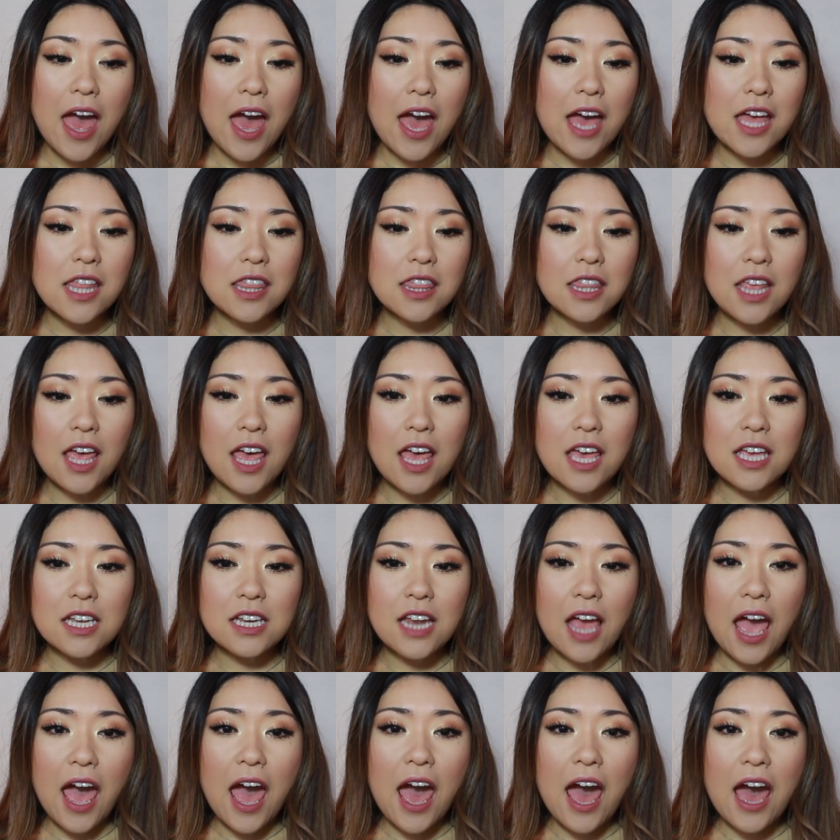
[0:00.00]
And
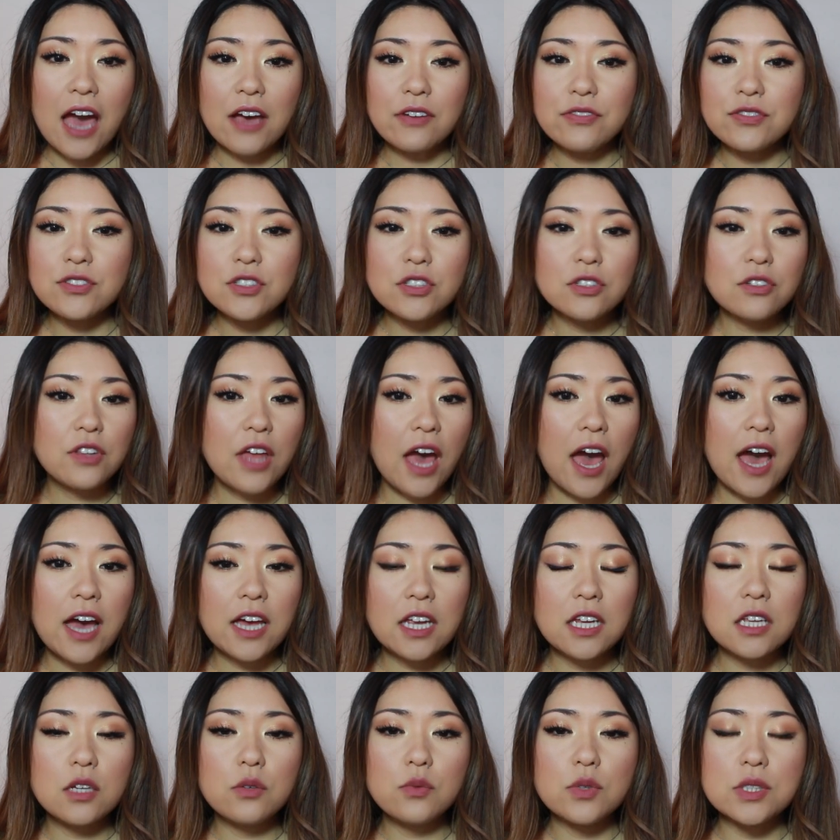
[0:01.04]
then after
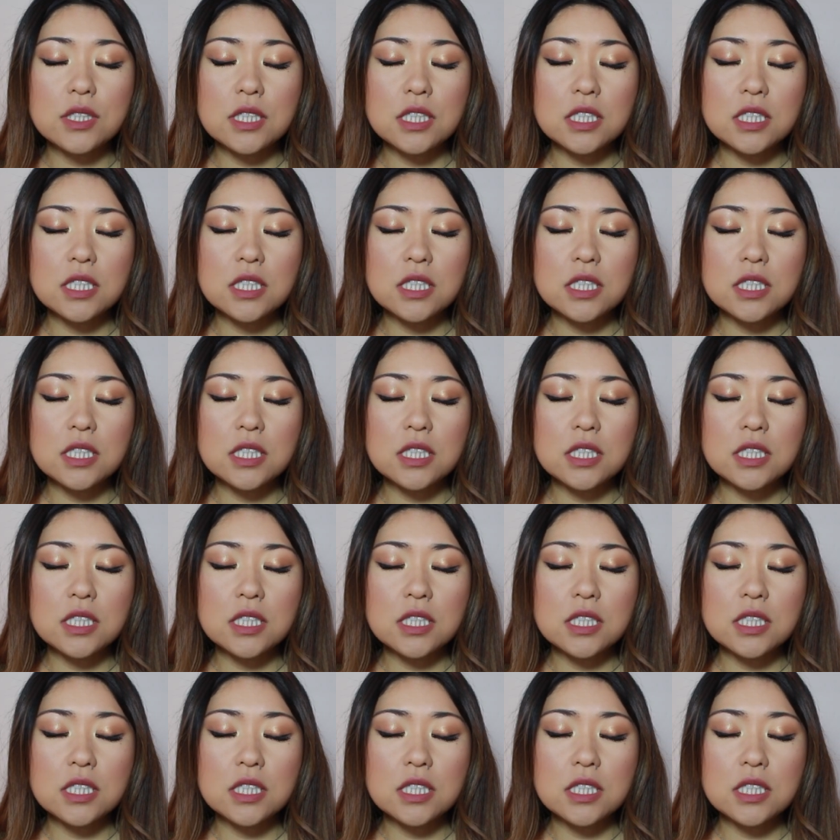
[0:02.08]
that, it was